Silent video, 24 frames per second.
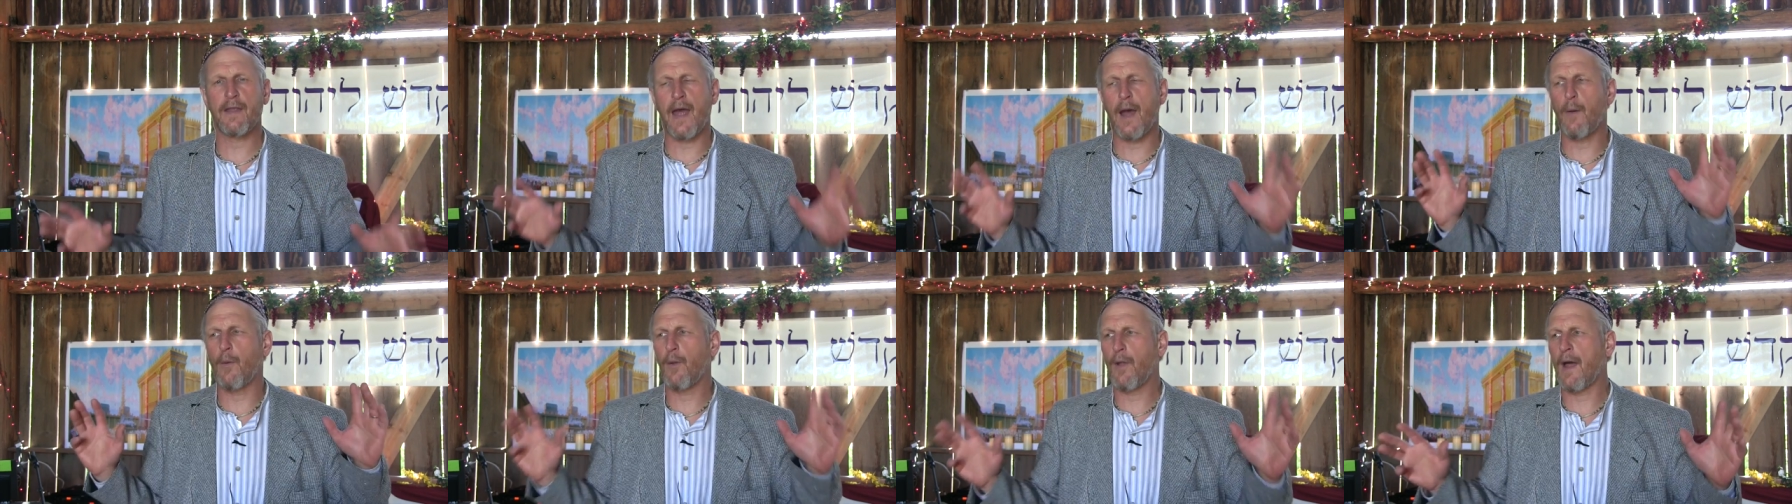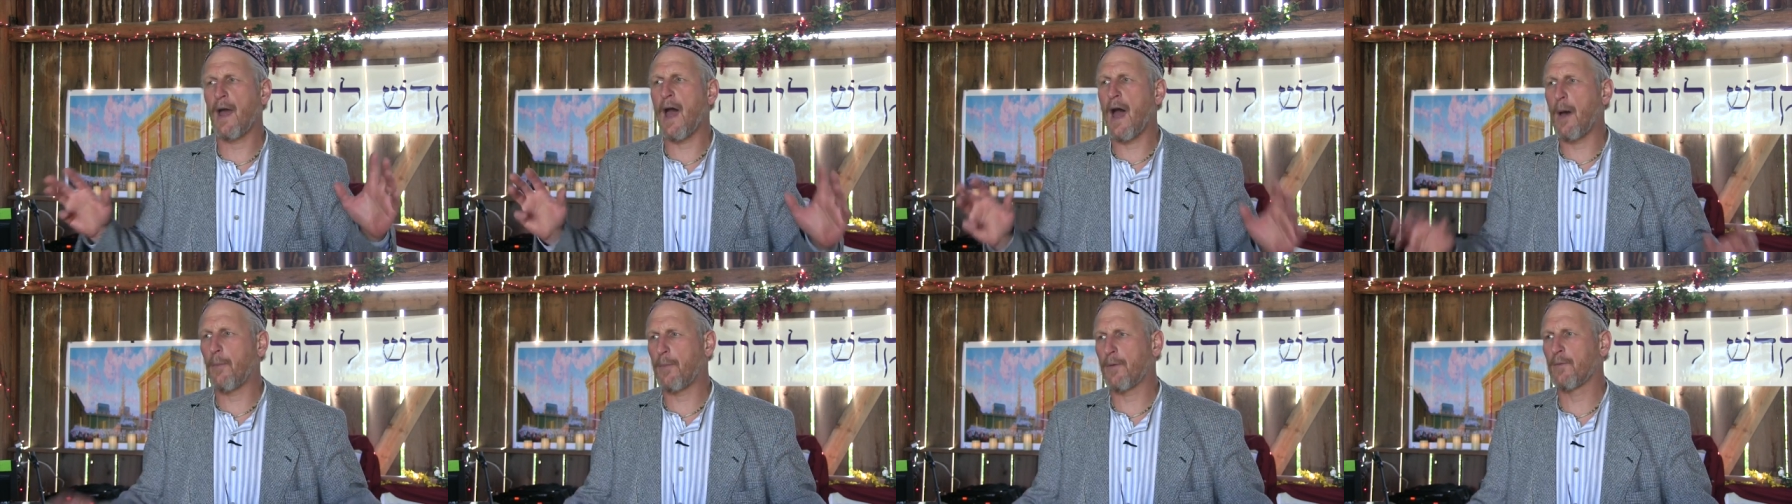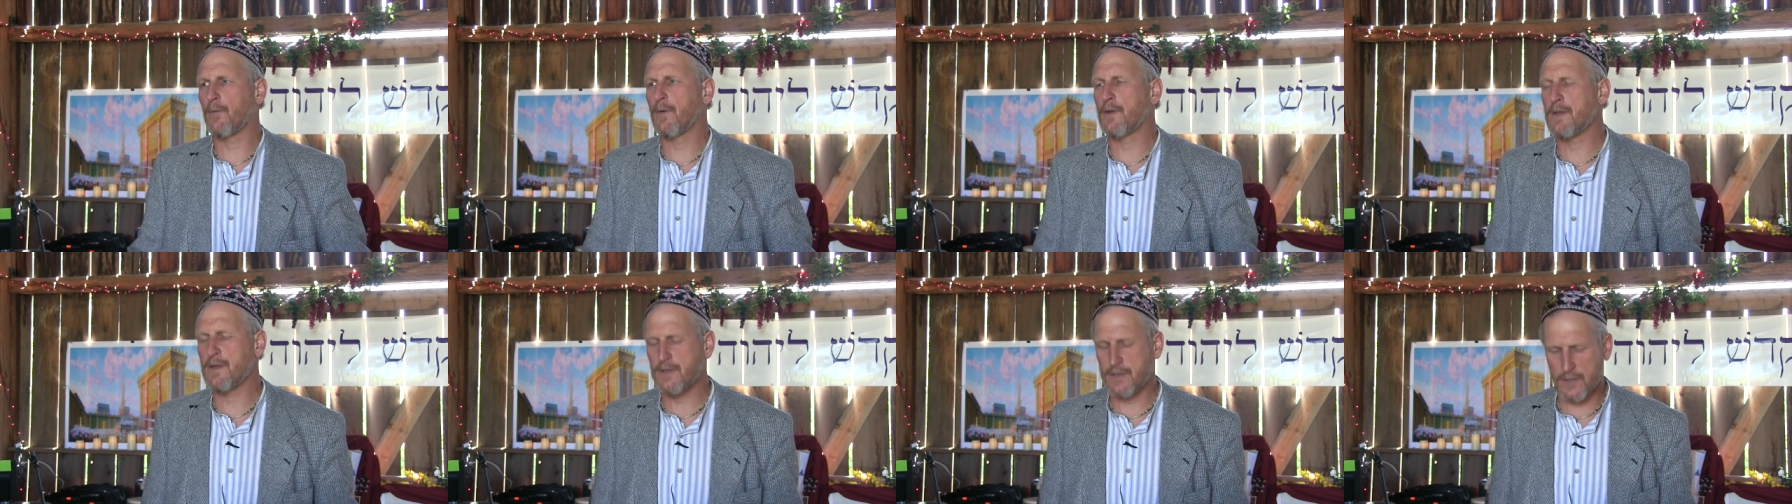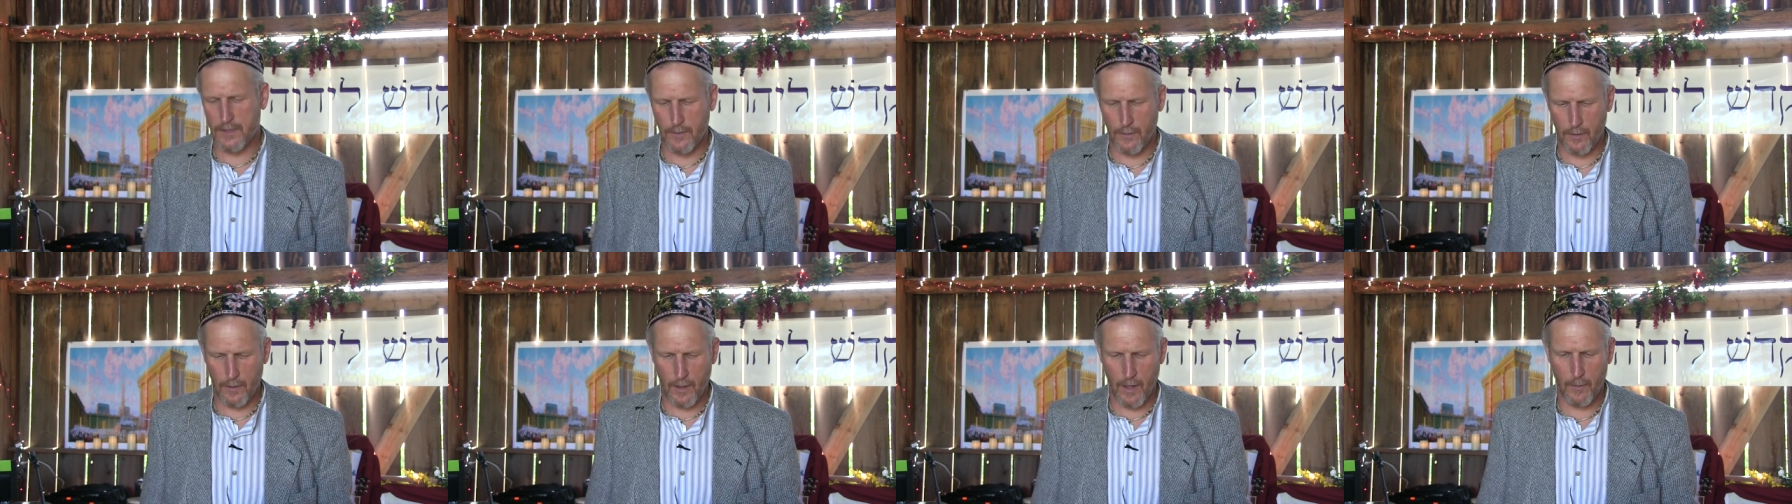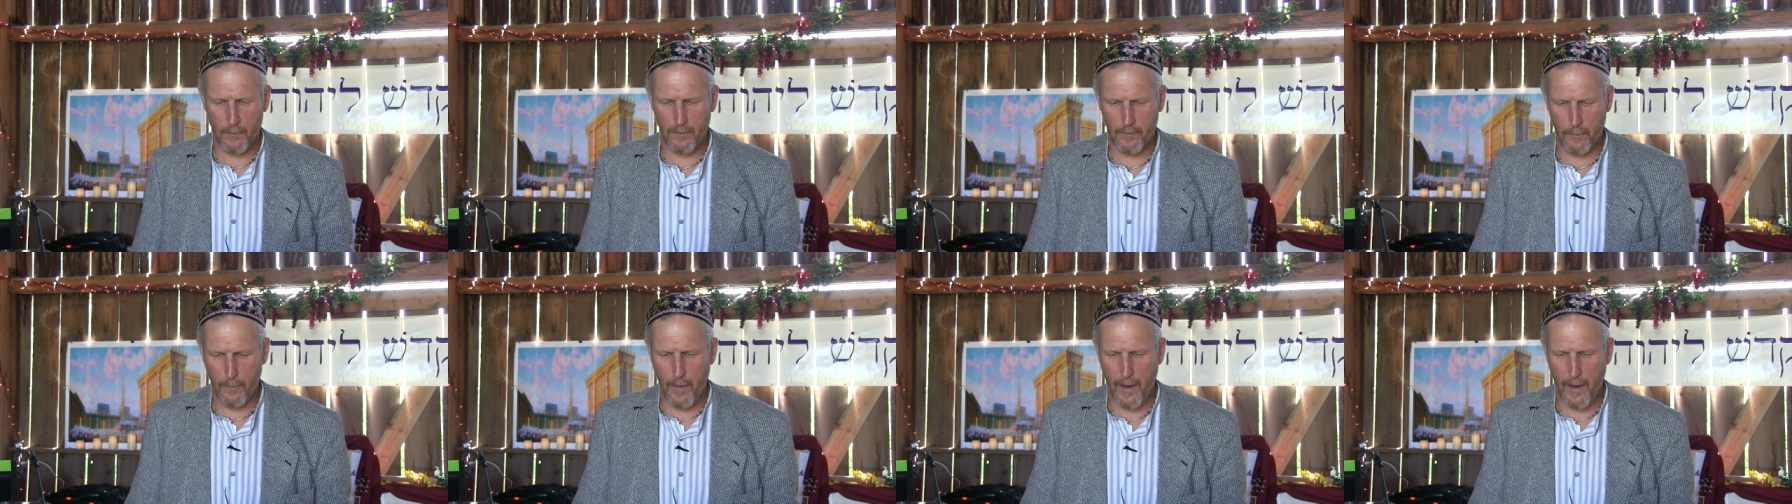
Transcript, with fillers: That will happen when Yeshua comes